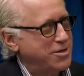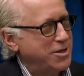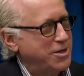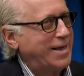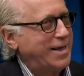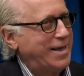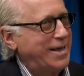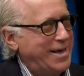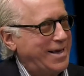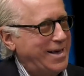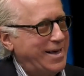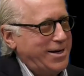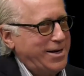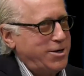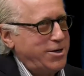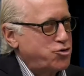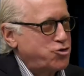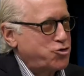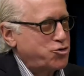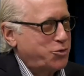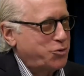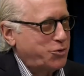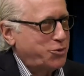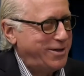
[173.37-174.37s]

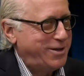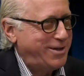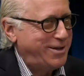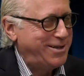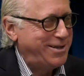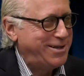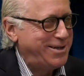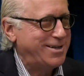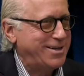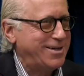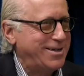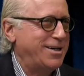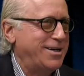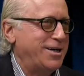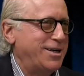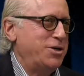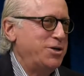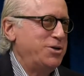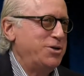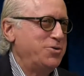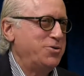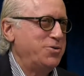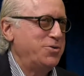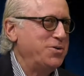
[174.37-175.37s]
occasionally
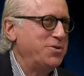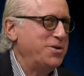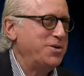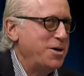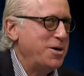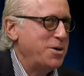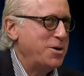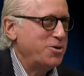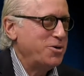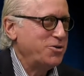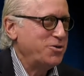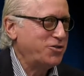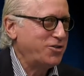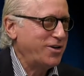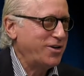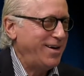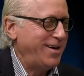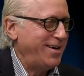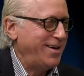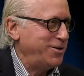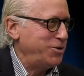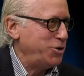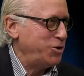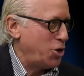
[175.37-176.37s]

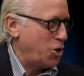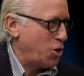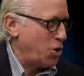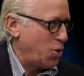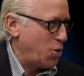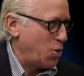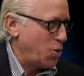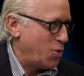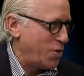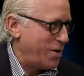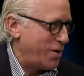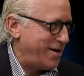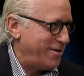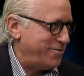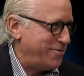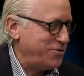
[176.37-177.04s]
saying no.